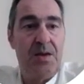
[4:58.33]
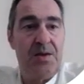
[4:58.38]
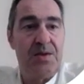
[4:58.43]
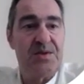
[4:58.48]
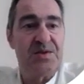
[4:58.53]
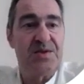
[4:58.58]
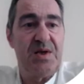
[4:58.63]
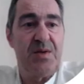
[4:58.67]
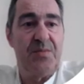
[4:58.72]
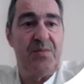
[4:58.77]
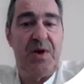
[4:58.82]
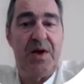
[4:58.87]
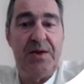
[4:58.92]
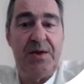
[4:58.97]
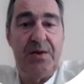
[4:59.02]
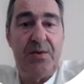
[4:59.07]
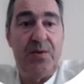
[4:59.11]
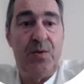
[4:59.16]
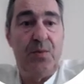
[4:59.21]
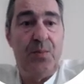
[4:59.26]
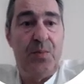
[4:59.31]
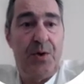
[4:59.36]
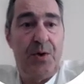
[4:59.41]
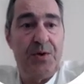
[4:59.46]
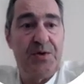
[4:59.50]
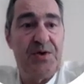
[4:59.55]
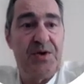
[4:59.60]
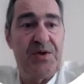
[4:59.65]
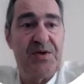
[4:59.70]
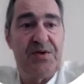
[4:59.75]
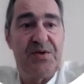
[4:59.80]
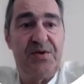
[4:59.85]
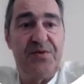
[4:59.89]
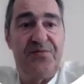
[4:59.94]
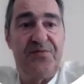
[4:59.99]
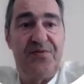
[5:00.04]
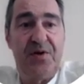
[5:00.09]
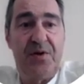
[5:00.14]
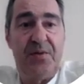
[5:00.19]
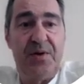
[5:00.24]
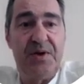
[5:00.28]
Some other important
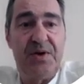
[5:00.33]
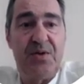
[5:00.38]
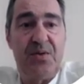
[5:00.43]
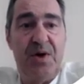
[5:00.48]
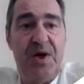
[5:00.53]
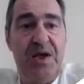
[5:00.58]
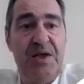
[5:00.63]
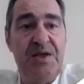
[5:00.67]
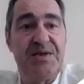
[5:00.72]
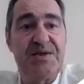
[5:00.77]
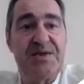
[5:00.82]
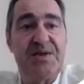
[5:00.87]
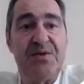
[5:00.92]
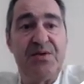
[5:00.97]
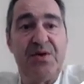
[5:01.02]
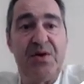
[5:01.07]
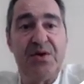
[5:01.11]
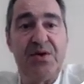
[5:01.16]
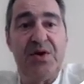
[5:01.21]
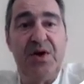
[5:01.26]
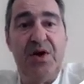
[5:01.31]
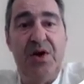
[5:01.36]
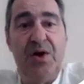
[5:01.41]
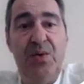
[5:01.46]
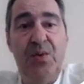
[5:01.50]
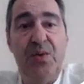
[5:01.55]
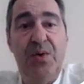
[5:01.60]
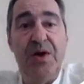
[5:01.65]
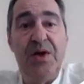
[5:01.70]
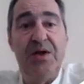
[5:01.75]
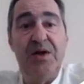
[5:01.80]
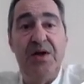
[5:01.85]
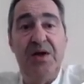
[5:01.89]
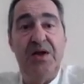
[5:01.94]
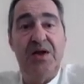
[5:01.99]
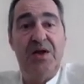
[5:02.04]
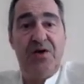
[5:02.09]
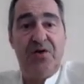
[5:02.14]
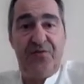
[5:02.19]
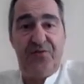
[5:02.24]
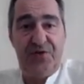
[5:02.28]
floral traits are not included in
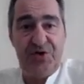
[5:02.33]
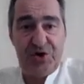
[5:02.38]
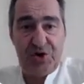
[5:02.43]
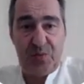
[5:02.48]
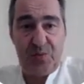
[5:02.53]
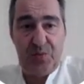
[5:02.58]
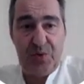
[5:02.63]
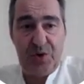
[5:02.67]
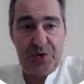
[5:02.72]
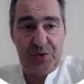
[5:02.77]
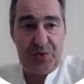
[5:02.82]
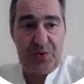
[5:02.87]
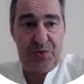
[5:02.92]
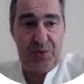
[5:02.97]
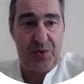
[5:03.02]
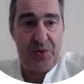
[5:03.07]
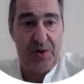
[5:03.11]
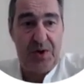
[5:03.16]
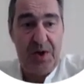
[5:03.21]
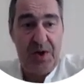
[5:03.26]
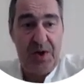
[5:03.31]
the official protocol,